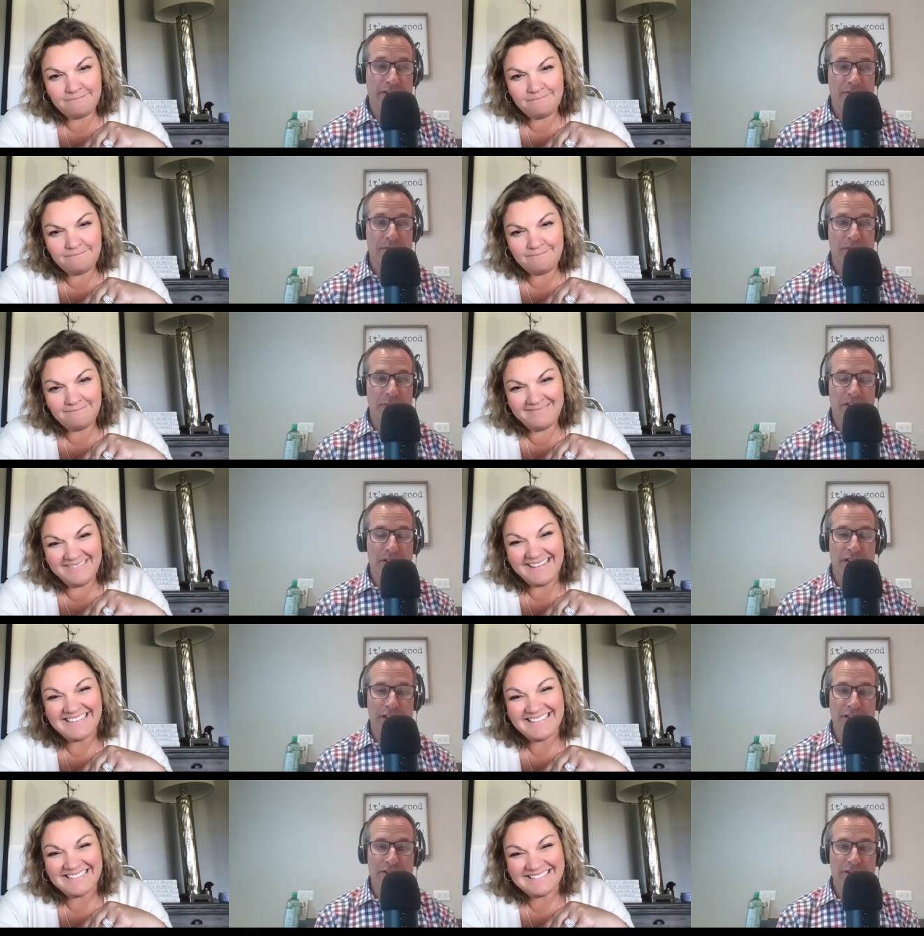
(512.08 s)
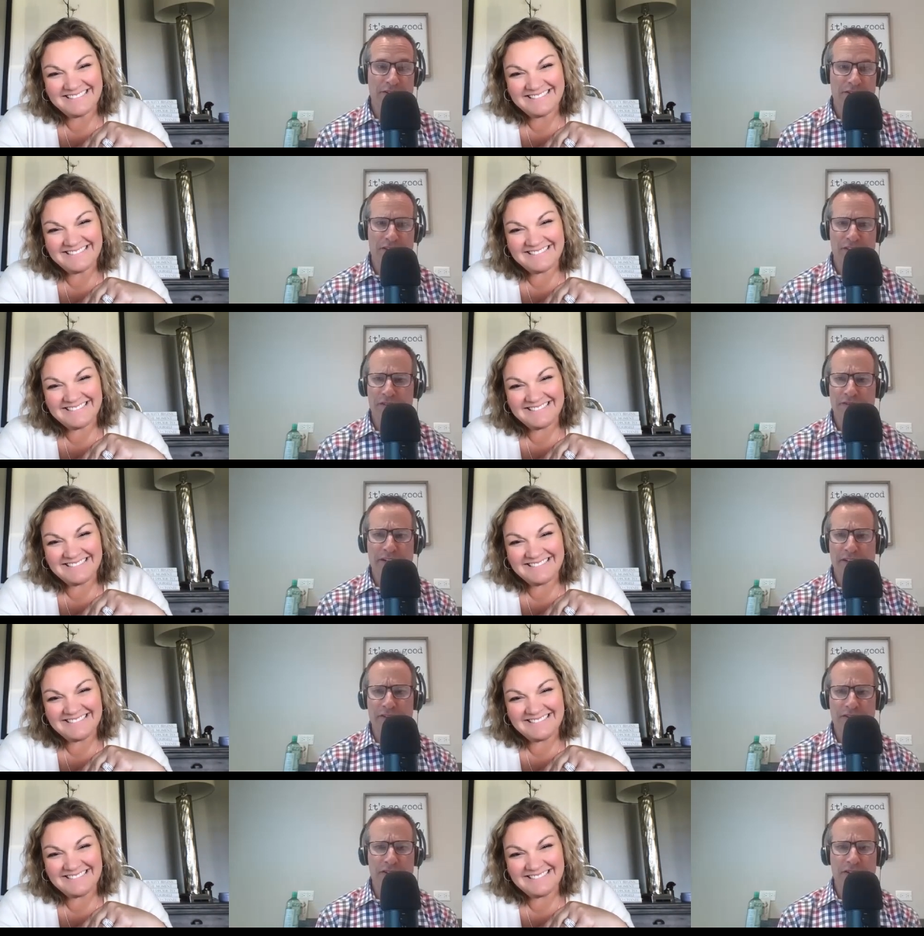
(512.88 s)
Speaker 1: thousand people a day turn
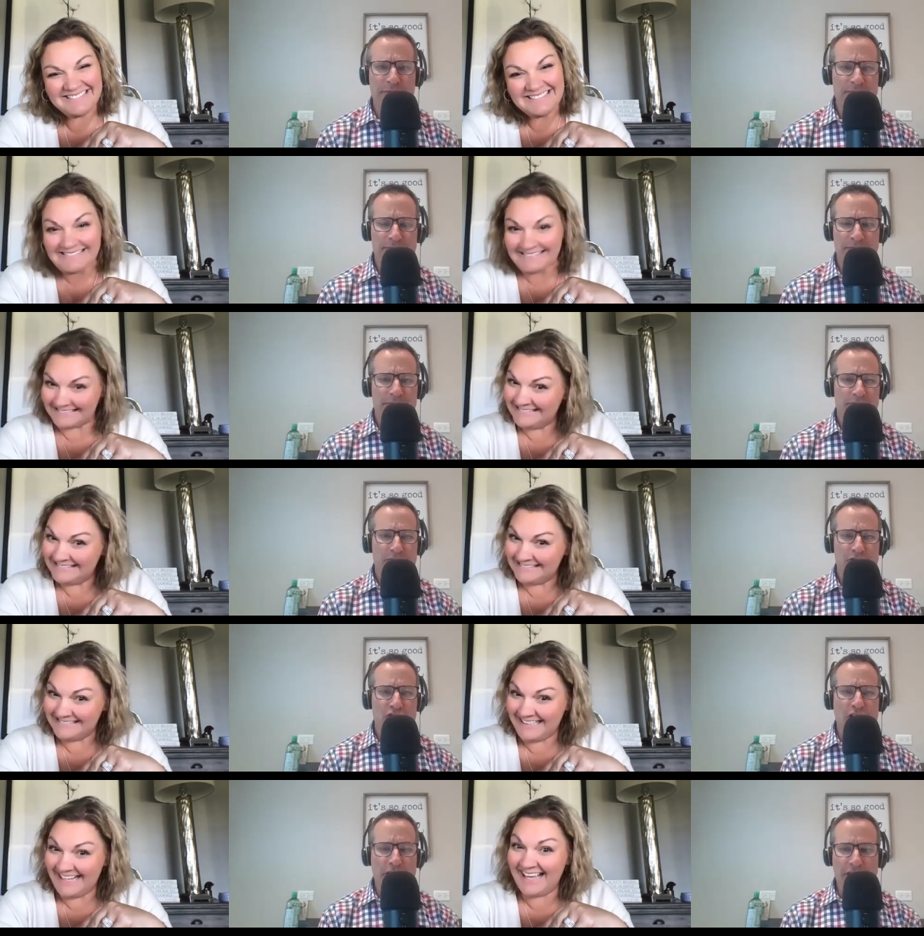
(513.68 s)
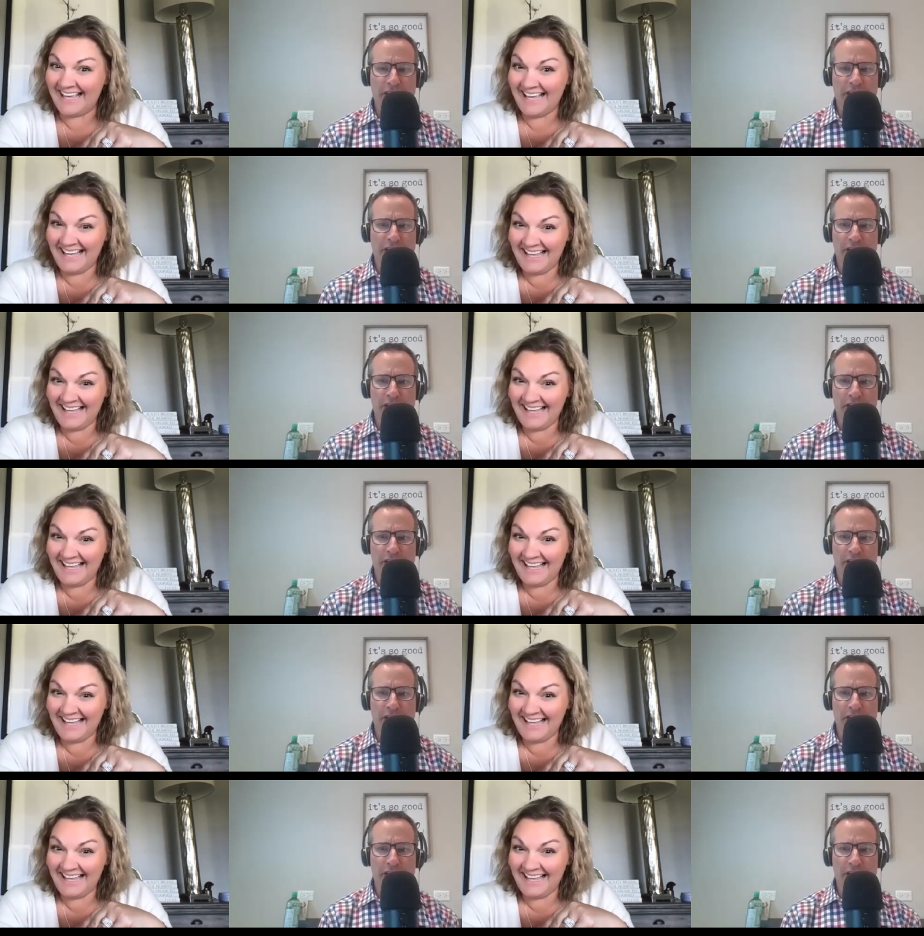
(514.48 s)
sixty-five, or some shockingly yeah.